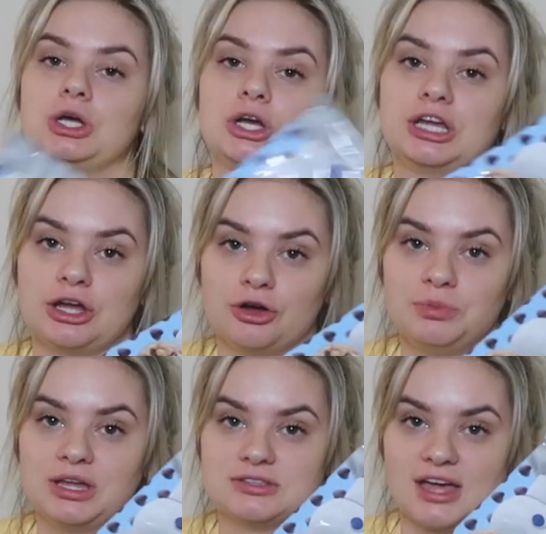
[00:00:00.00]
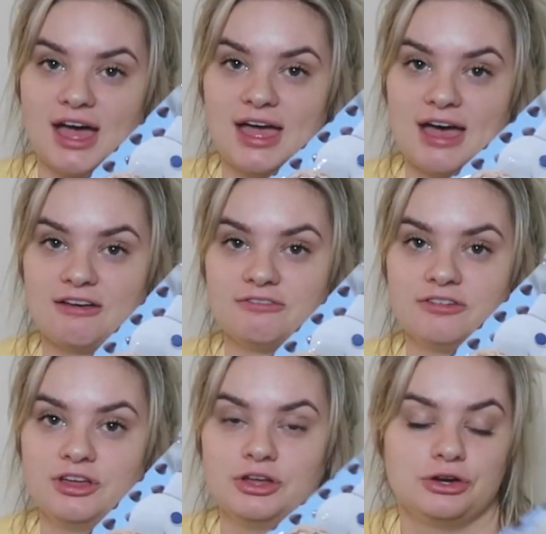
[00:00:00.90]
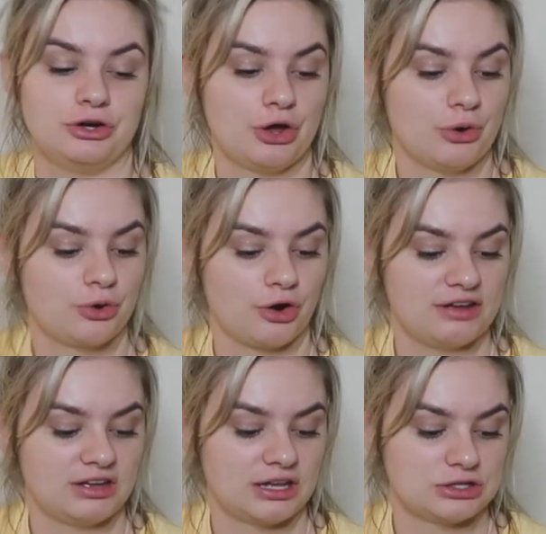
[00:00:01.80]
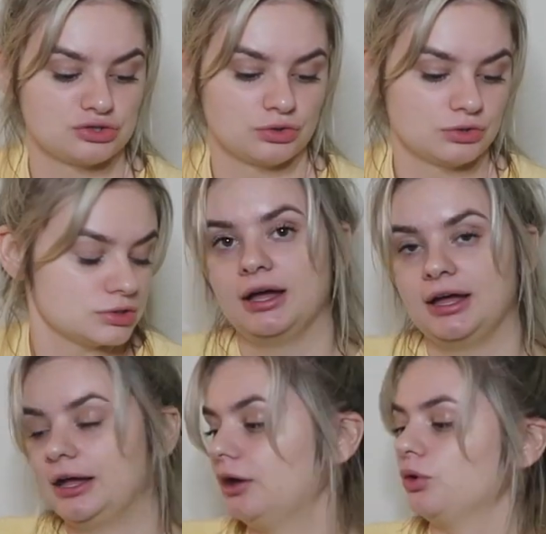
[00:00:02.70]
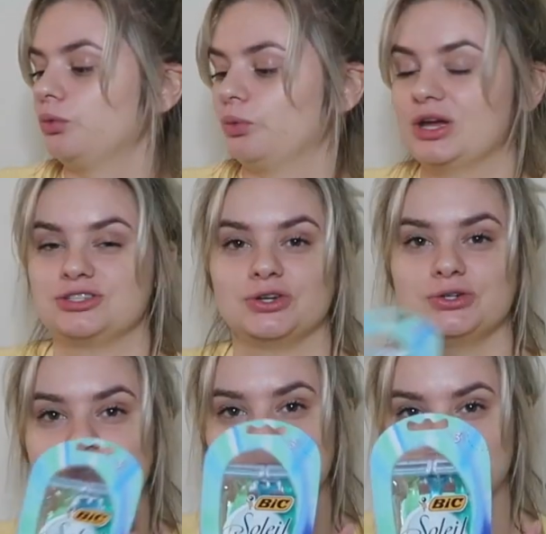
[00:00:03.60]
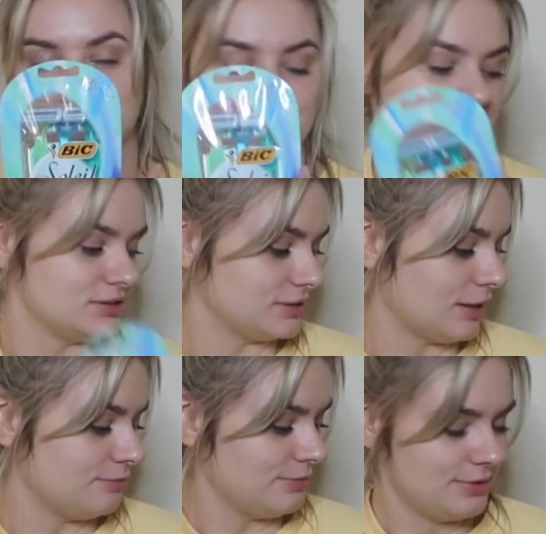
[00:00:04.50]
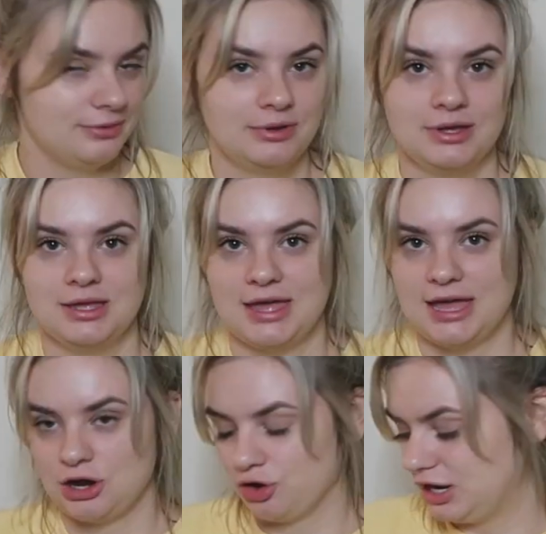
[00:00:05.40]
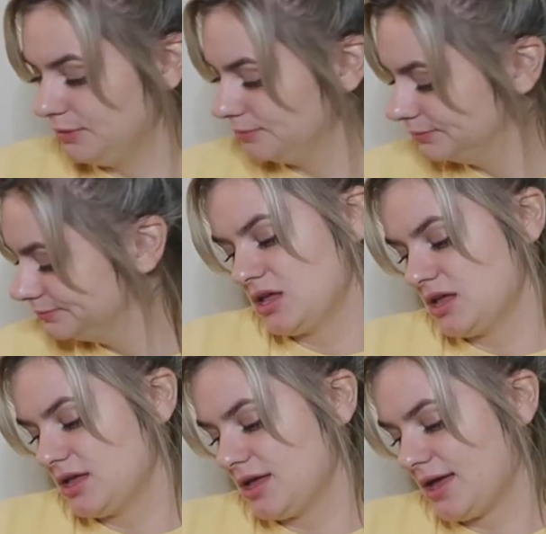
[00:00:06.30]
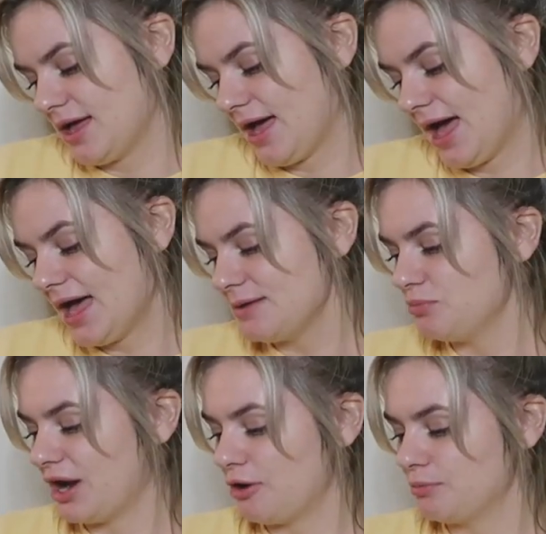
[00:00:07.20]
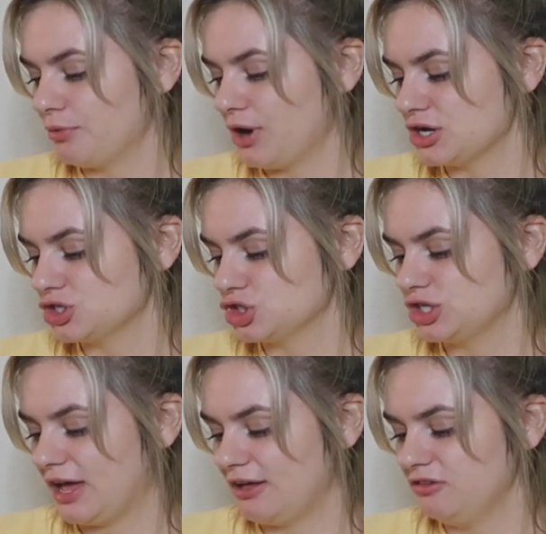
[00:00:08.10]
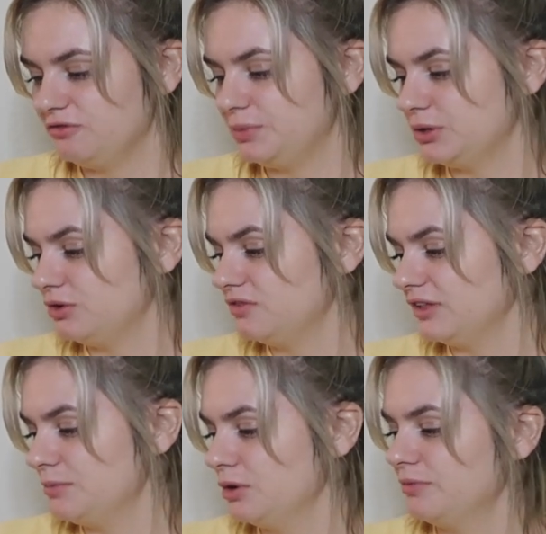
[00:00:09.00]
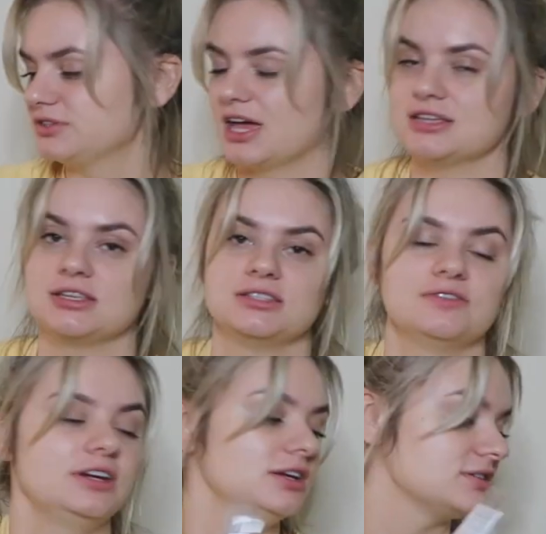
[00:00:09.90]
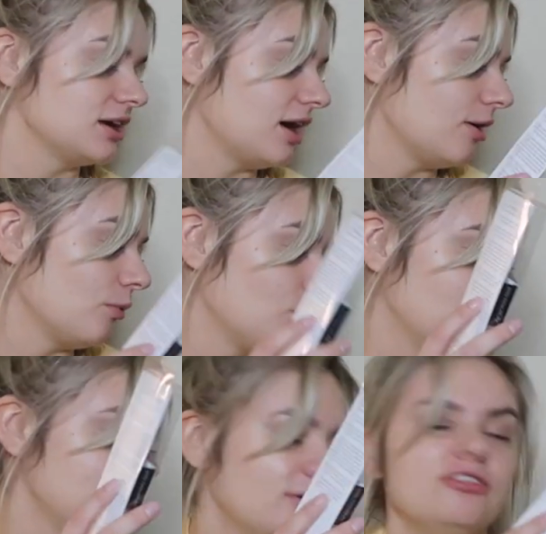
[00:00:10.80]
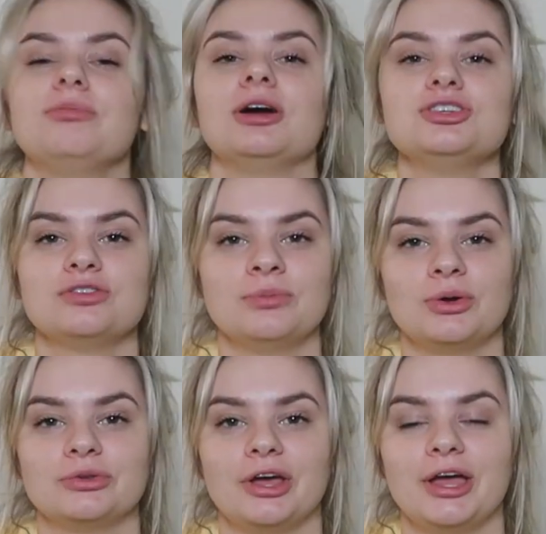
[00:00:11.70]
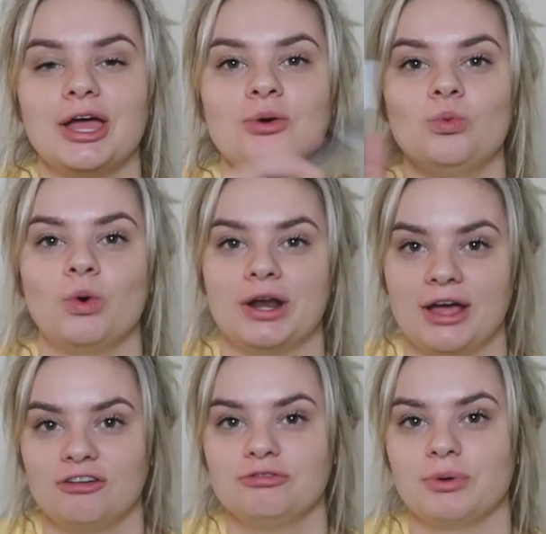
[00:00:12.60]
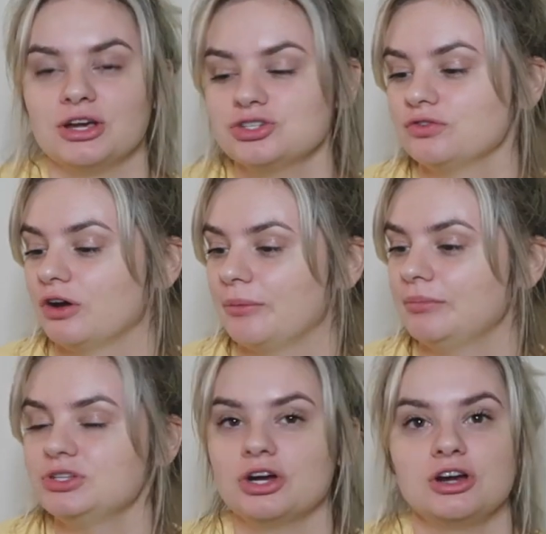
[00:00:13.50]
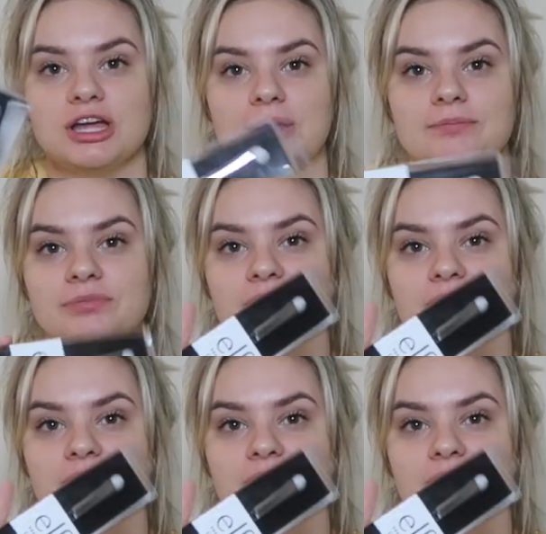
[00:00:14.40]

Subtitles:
cookie dough because I have no craving control. Razors, because I'm hairy. Eyebrow brush, e.l.f. Beautifully Precise. It's funny because I got one e.l.f. brush from Ulta and one e.l.f. brush from Target.